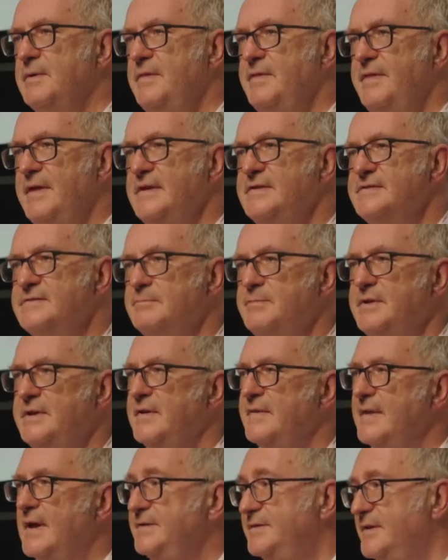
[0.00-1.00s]
when things have
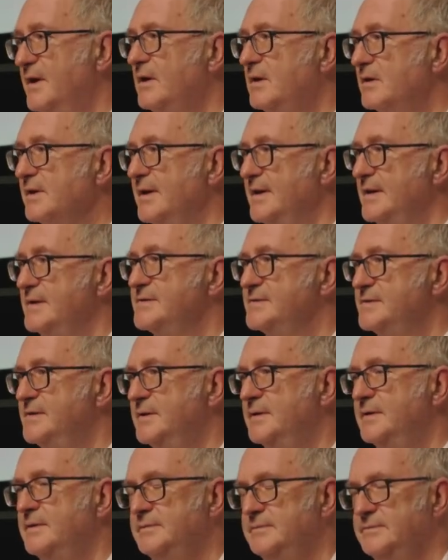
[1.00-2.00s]
been at their
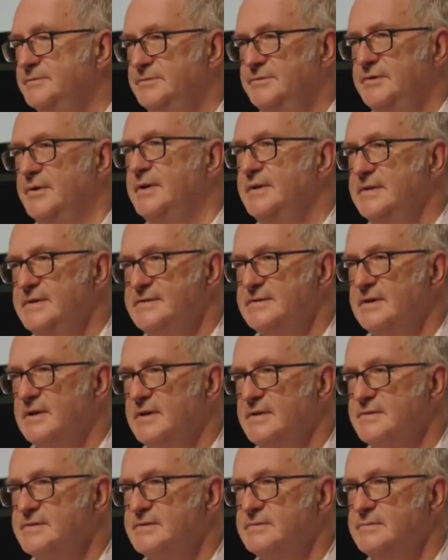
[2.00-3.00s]
darkest during these
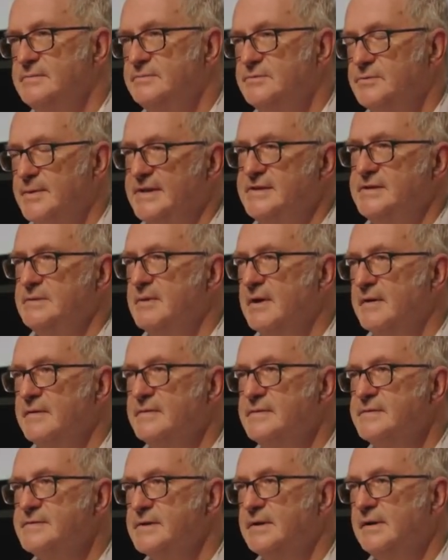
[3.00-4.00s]
last 20
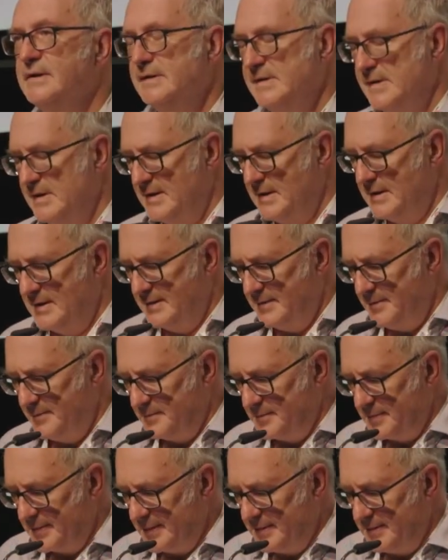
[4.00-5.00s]
months,
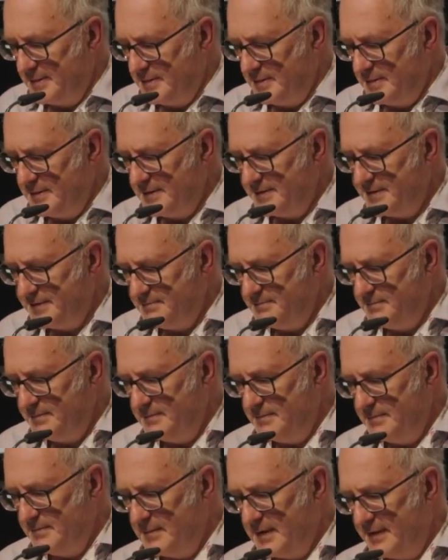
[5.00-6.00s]

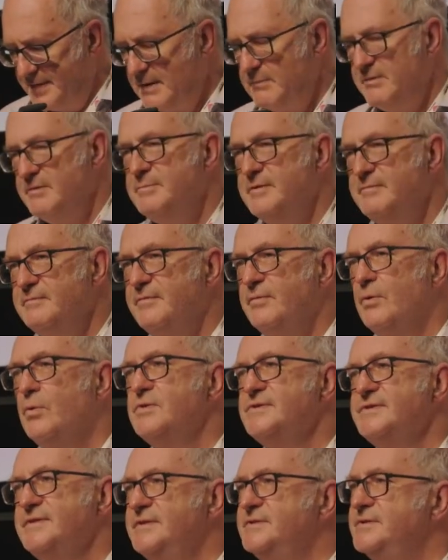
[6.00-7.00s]
I think we've been
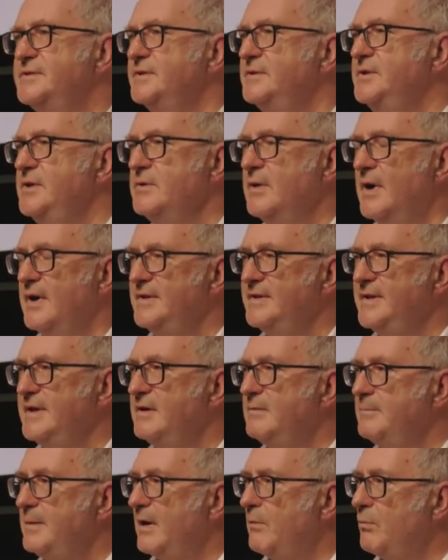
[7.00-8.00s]
forced into a new
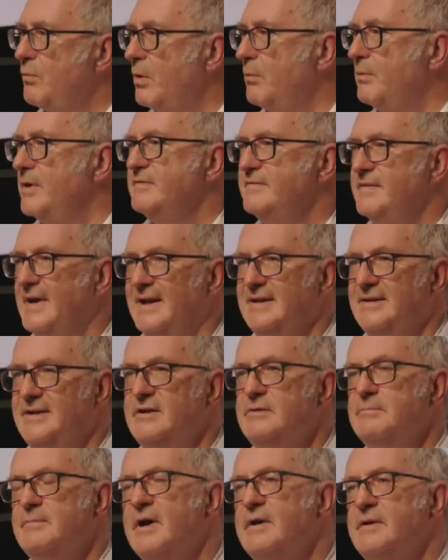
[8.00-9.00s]
idea about what we
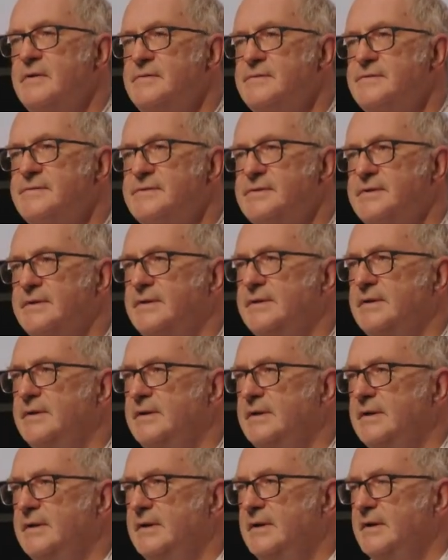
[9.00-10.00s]
value most.
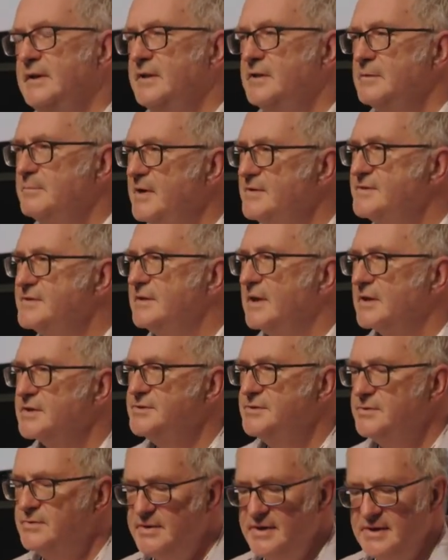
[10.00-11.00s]
The most
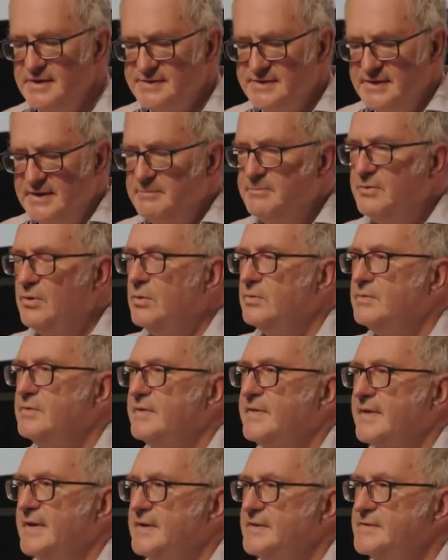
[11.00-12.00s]
luxurious and
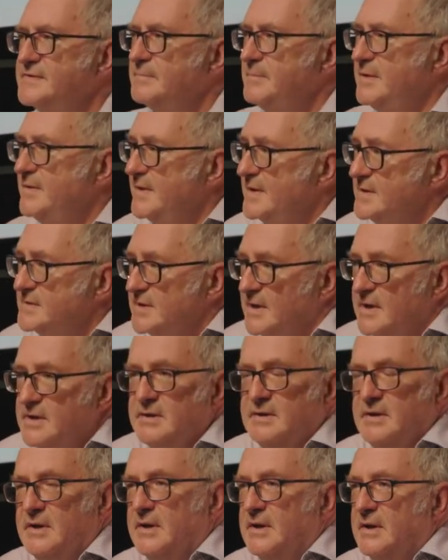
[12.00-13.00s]
important things have been things
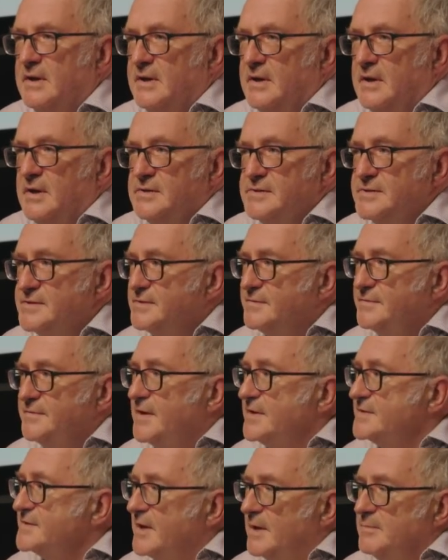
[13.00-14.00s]
like just the
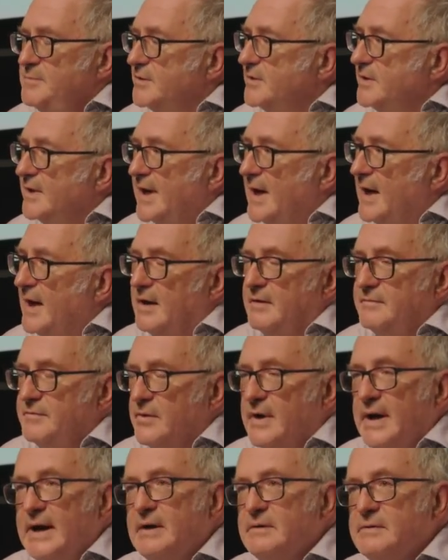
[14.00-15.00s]
first time you could get out of
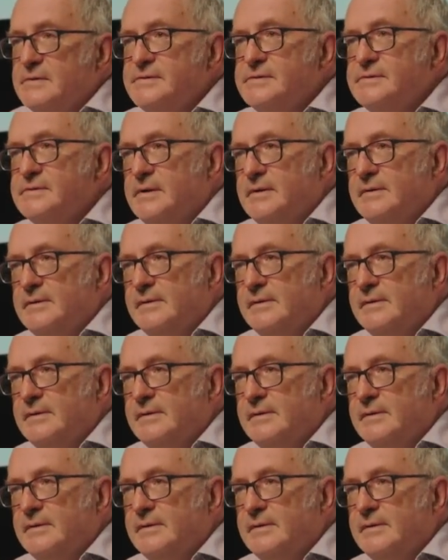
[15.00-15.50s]
your house,